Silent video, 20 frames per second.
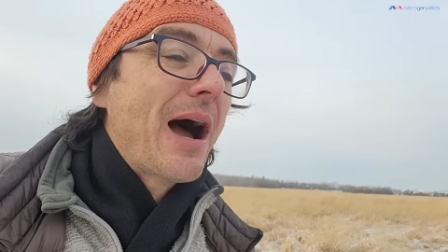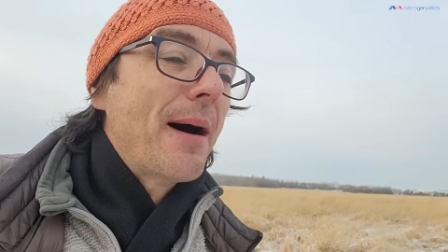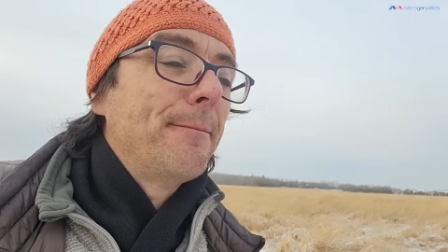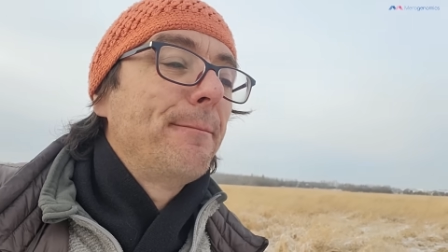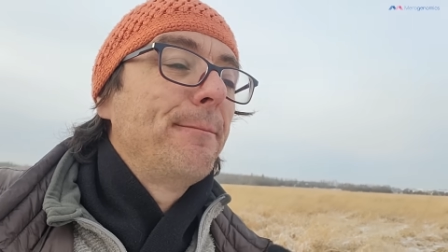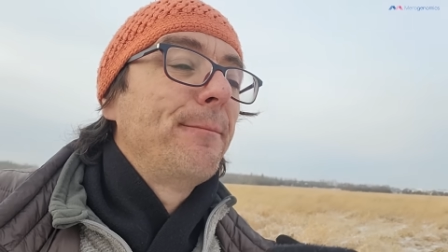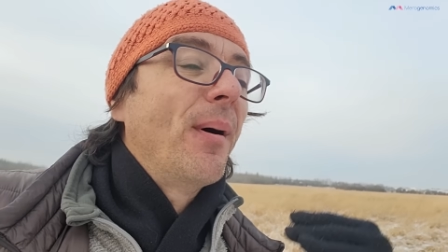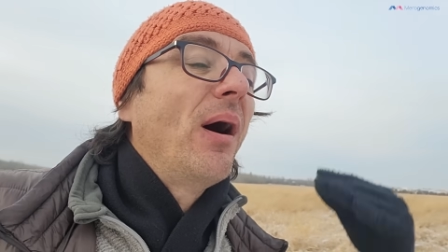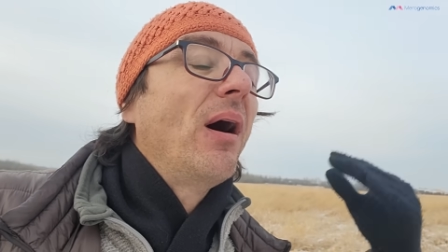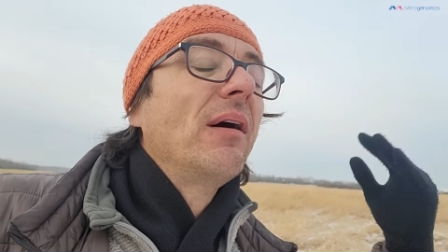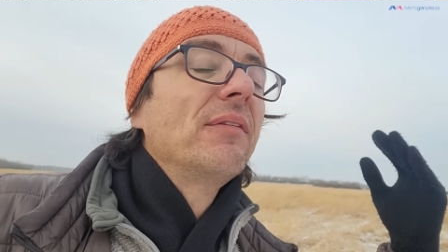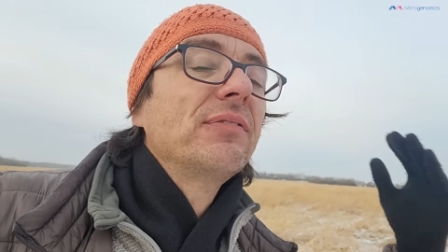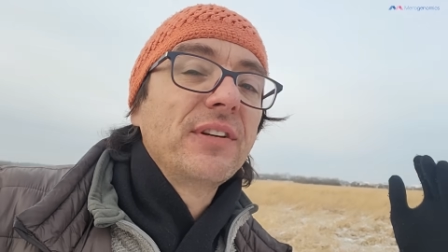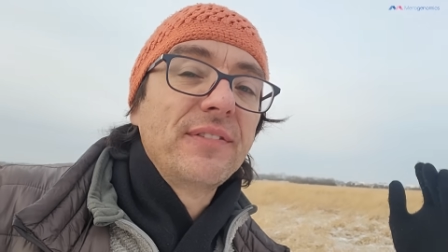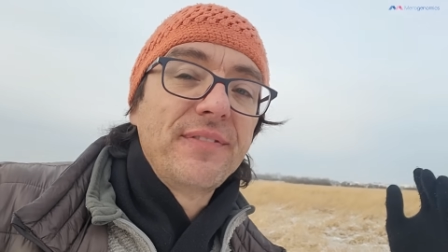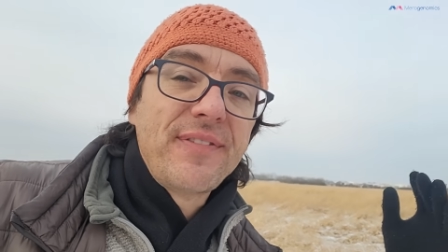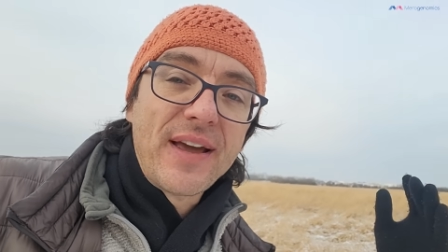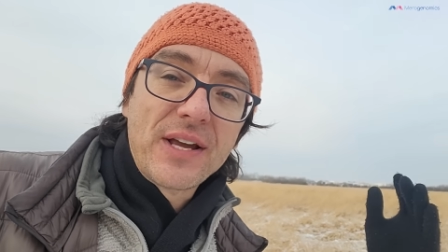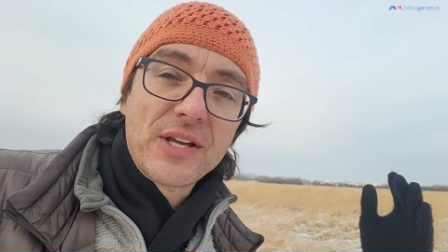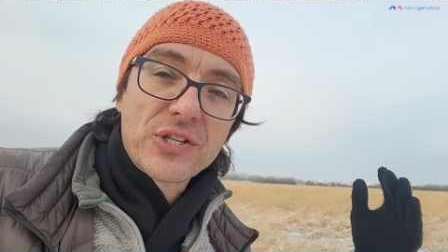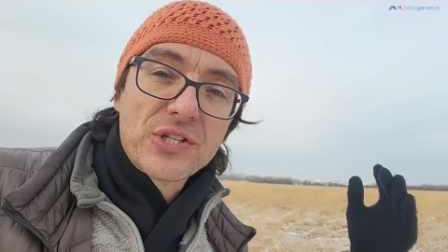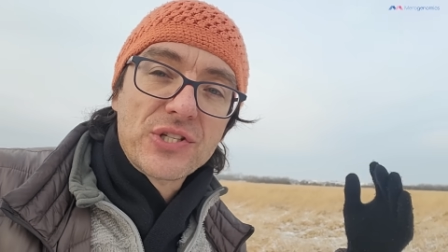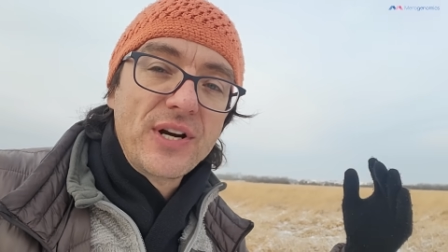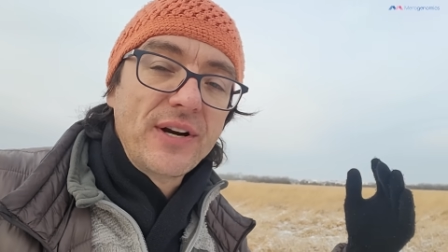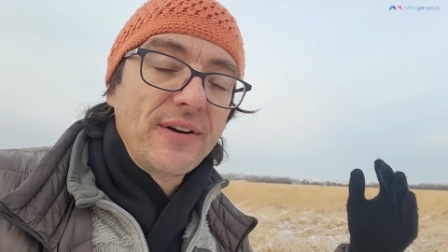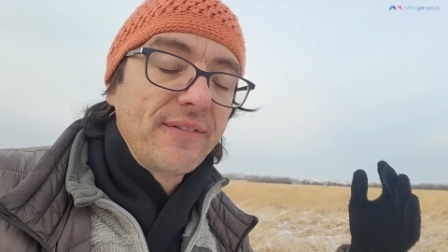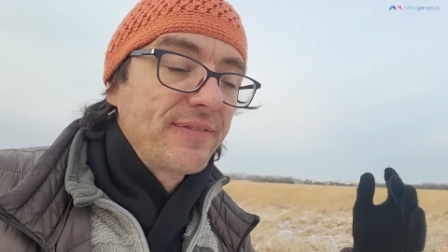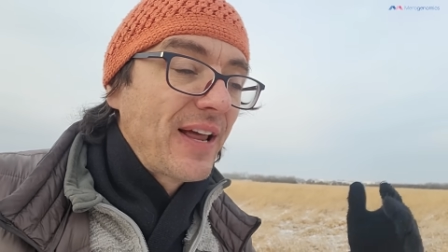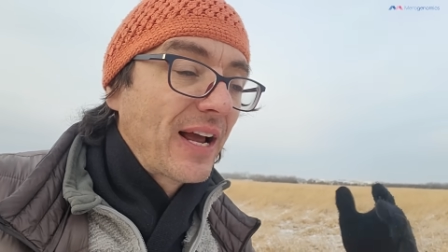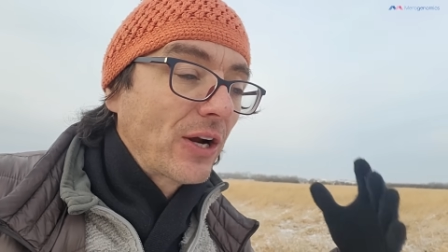above the vagus
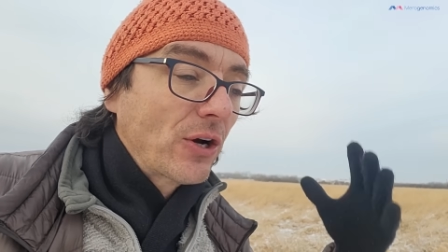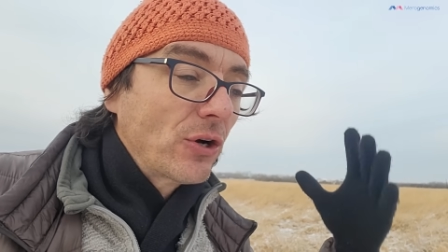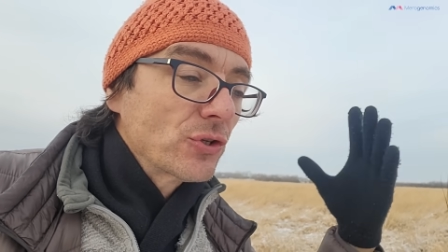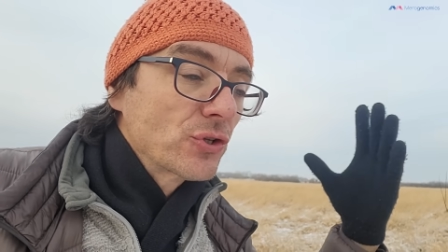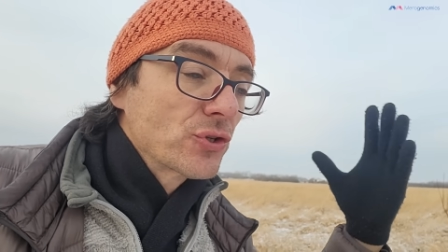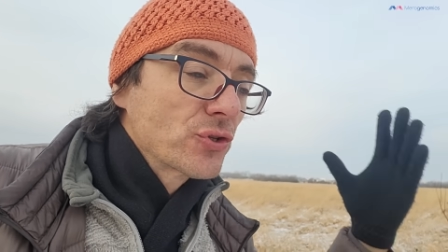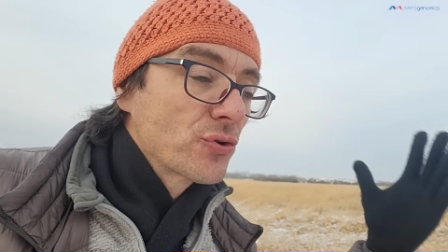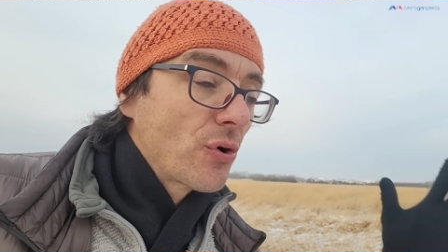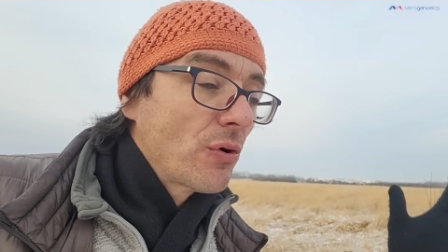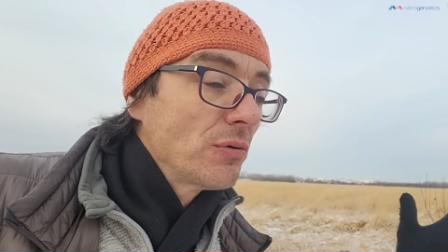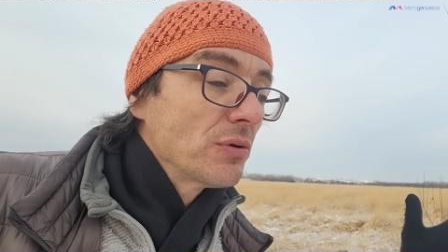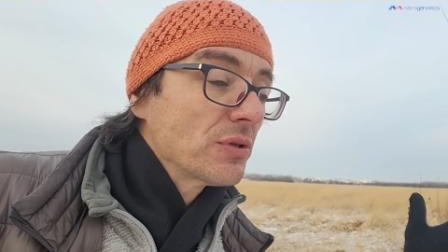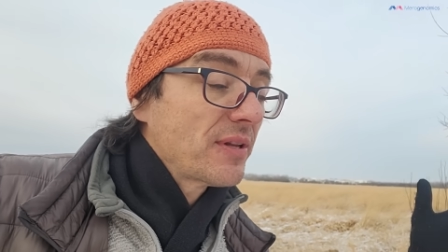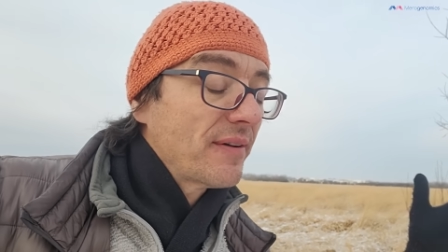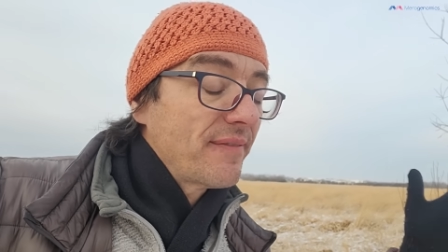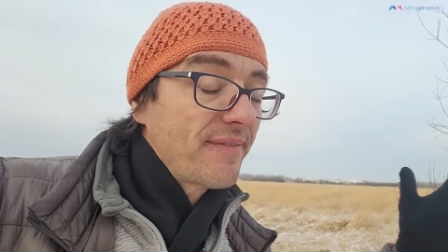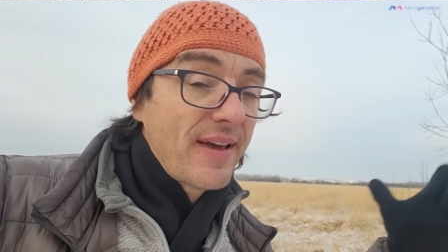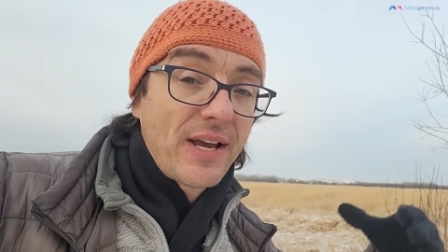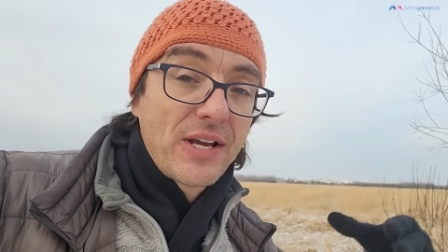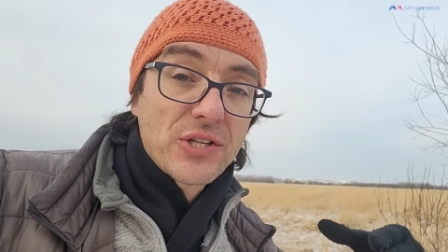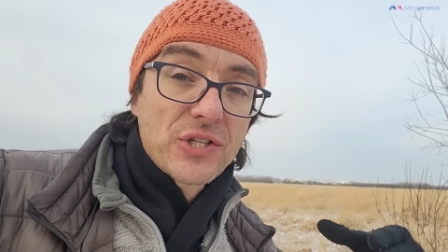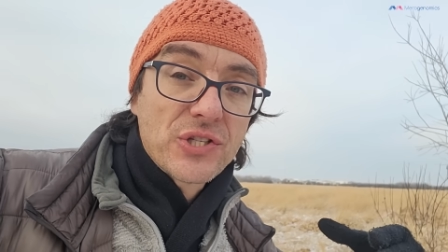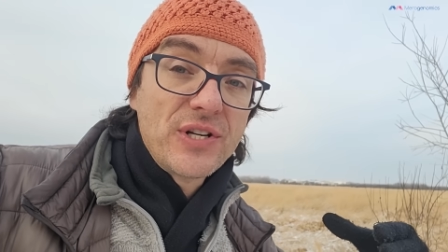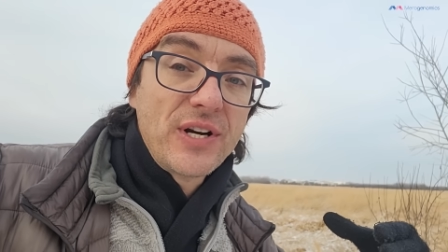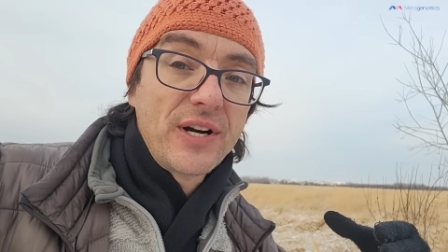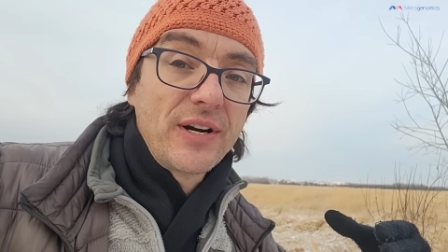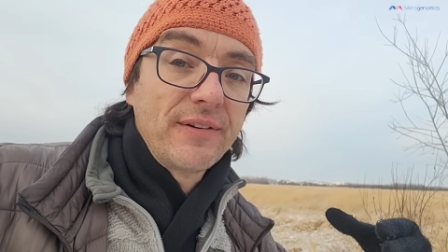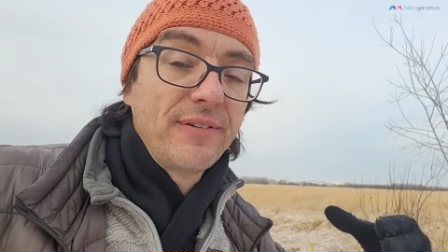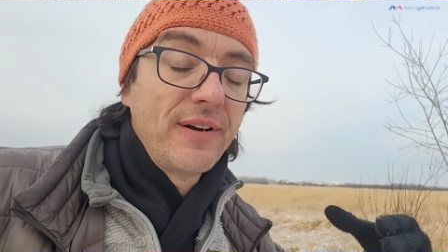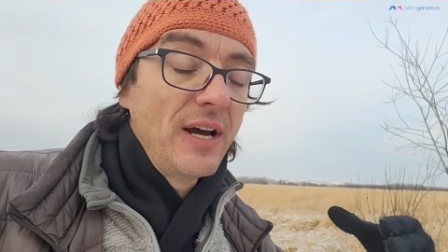nerve that controls the vagus
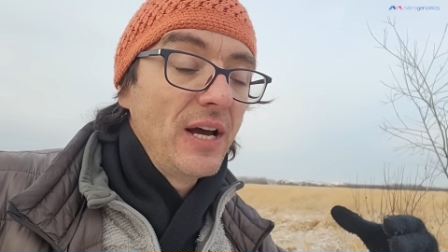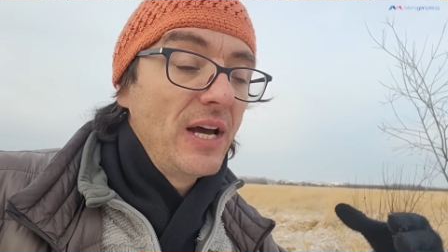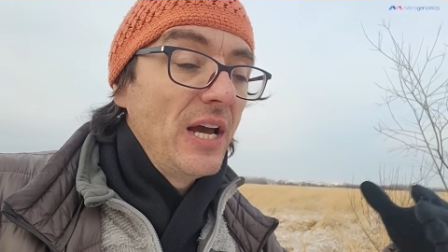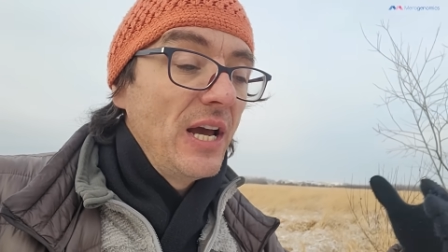nerve